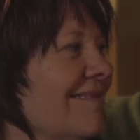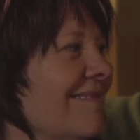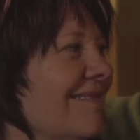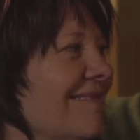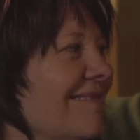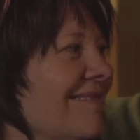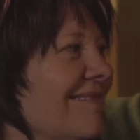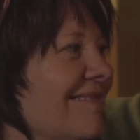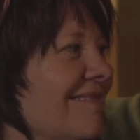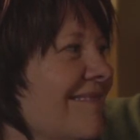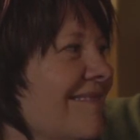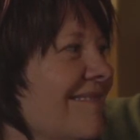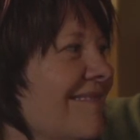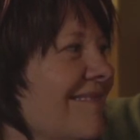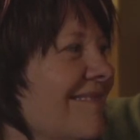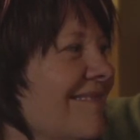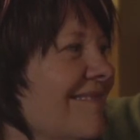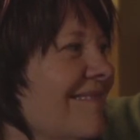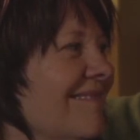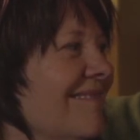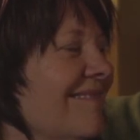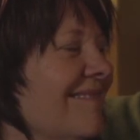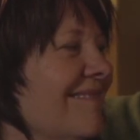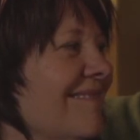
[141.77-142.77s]

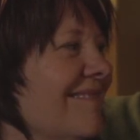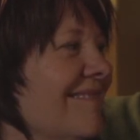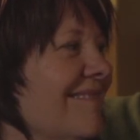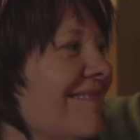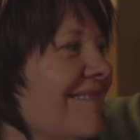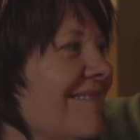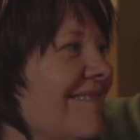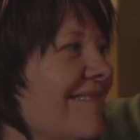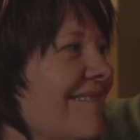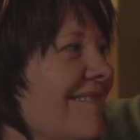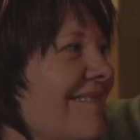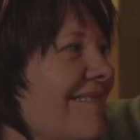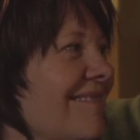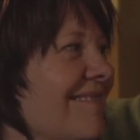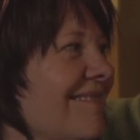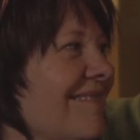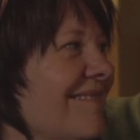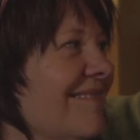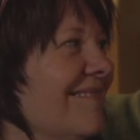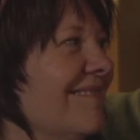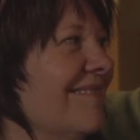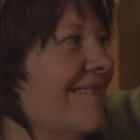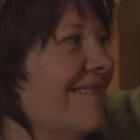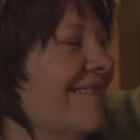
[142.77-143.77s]

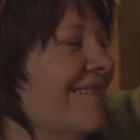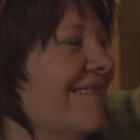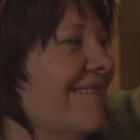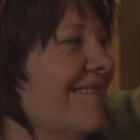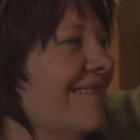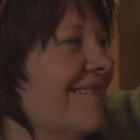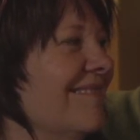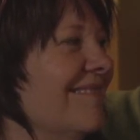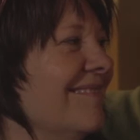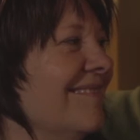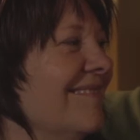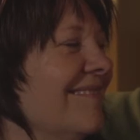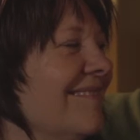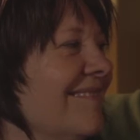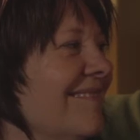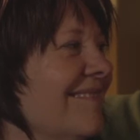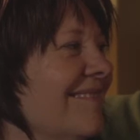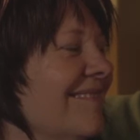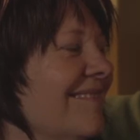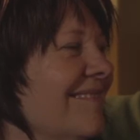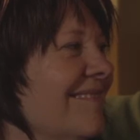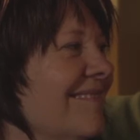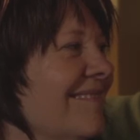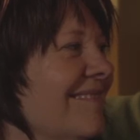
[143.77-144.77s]

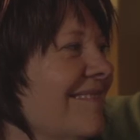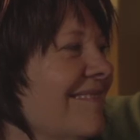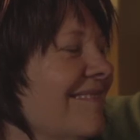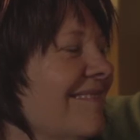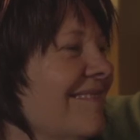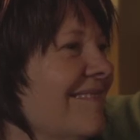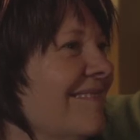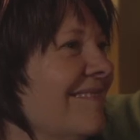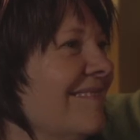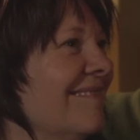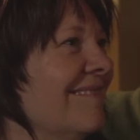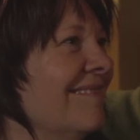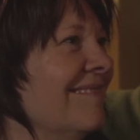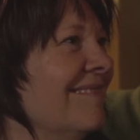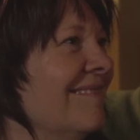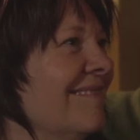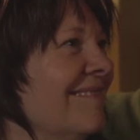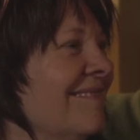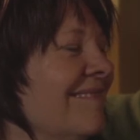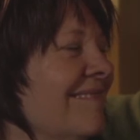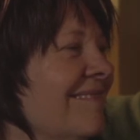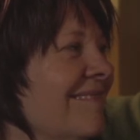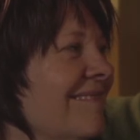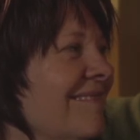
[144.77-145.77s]

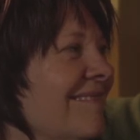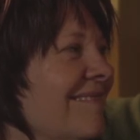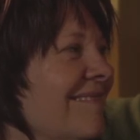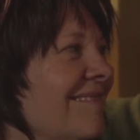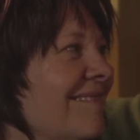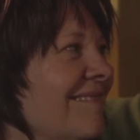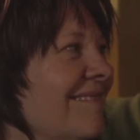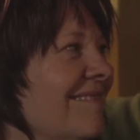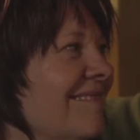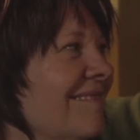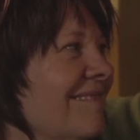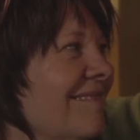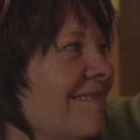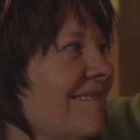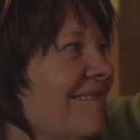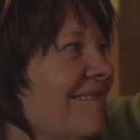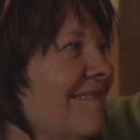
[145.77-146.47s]
No words are spoken by the person on screen.